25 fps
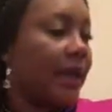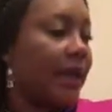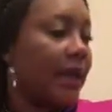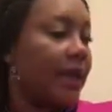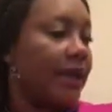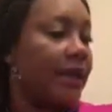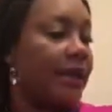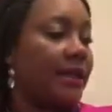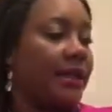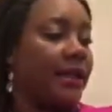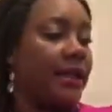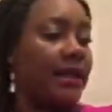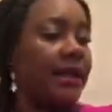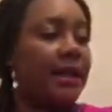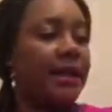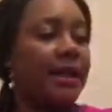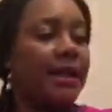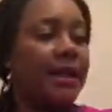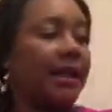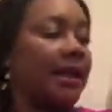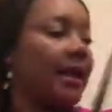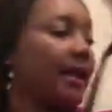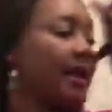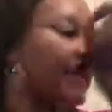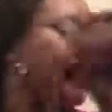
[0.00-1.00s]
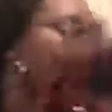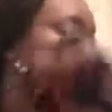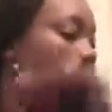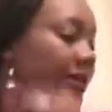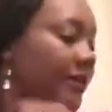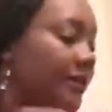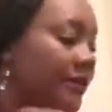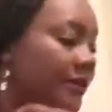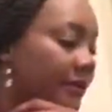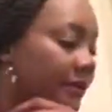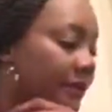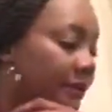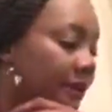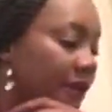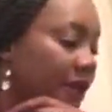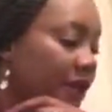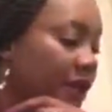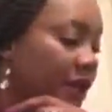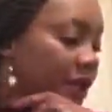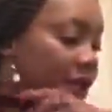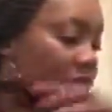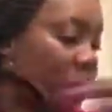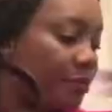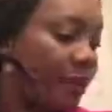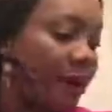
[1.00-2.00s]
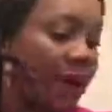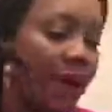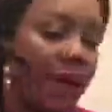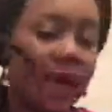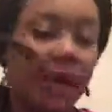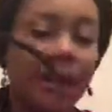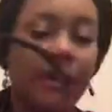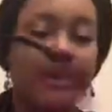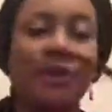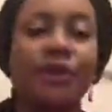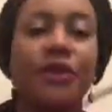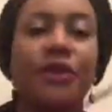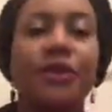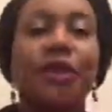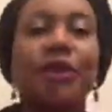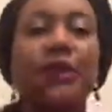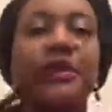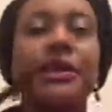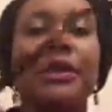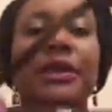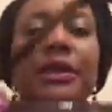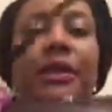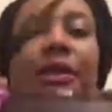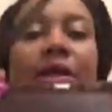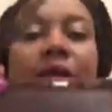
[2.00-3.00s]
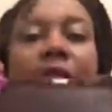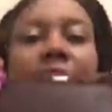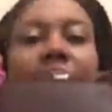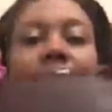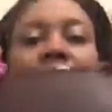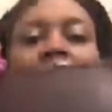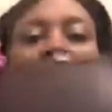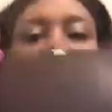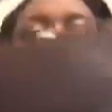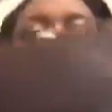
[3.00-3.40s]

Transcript: And the next vintage bag I'll show you is this